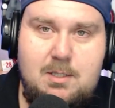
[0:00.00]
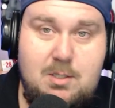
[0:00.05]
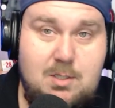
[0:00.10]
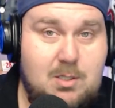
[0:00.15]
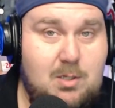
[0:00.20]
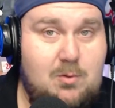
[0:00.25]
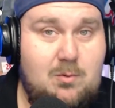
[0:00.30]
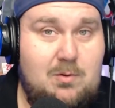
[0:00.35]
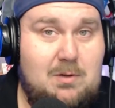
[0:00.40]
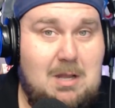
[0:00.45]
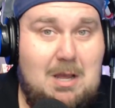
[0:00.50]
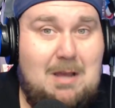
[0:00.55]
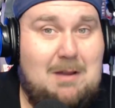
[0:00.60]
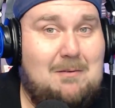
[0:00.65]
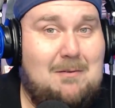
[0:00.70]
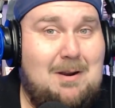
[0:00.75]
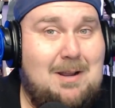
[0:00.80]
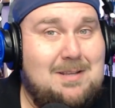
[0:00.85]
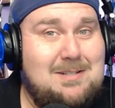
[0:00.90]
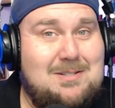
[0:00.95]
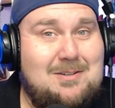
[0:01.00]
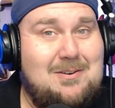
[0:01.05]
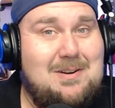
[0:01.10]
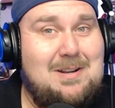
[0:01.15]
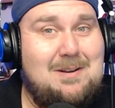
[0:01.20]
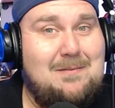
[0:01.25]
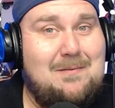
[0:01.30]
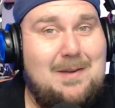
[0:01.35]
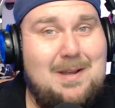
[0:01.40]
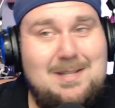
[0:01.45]
Do non-roster
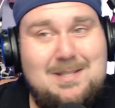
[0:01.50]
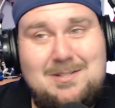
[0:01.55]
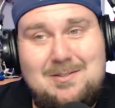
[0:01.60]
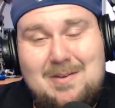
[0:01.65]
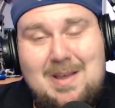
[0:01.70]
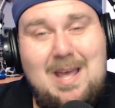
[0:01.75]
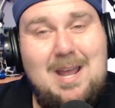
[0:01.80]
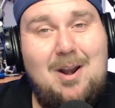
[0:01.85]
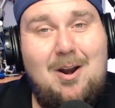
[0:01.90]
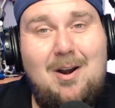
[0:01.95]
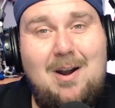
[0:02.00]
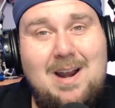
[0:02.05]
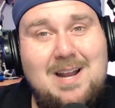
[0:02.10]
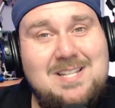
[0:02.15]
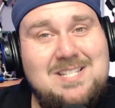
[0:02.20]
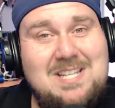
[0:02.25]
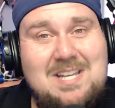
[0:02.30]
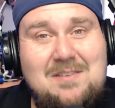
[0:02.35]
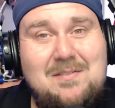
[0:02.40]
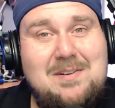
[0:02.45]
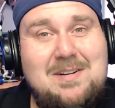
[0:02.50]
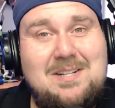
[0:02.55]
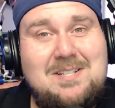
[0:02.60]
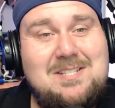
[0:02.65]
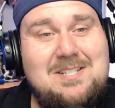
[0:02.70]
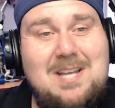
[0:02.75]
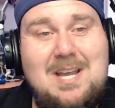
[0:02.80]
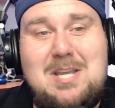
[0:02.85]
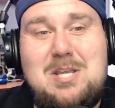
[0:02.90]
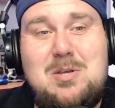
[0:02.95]
invites, do NRIs even
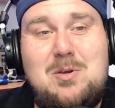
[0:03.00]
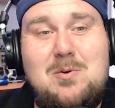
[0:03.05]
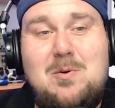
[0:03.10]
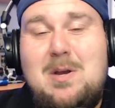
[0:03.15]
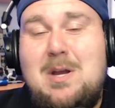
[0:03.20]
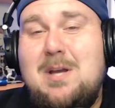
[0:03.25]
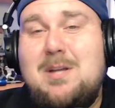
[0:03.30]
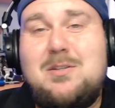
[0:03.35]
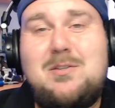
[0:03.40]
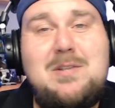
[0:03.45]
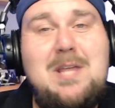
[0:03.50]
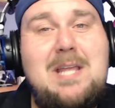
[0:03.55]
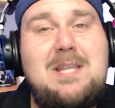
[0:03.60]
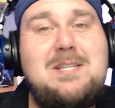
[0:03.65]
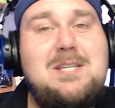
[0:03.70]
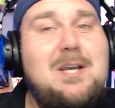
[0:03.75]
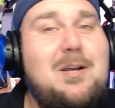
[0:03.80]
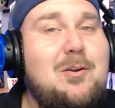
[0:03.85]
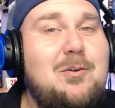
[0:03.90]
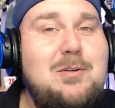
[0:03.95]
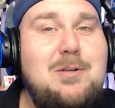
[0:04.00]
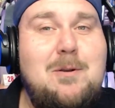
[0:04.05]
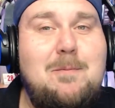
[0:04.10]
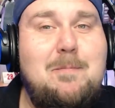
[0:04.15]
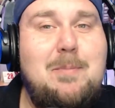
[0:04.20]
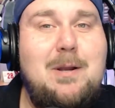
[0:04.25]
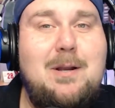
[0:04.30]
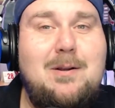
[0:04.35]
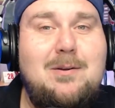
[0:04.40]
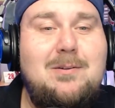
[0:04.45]
excite you? Do they tickle your
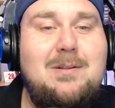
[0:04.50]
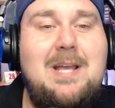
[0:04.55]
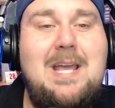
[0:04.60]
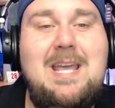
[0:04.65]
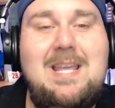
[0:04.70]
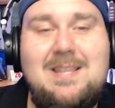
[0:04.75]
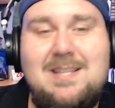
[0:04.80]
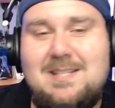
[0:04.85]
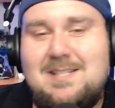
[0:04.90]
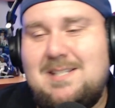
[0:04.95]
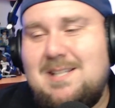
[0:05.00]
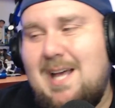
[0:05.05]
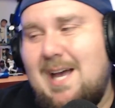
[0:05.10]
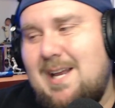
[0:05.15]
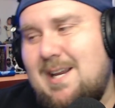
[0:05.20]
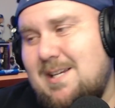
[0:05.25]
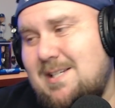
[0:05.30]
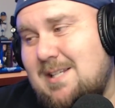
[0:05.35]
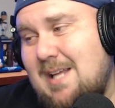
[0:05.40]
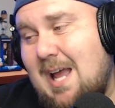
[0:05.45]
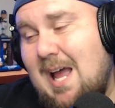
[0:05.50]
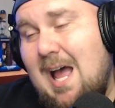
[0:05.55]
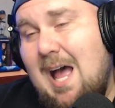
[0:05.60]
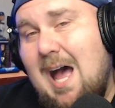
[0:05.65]
pickle in the slightest?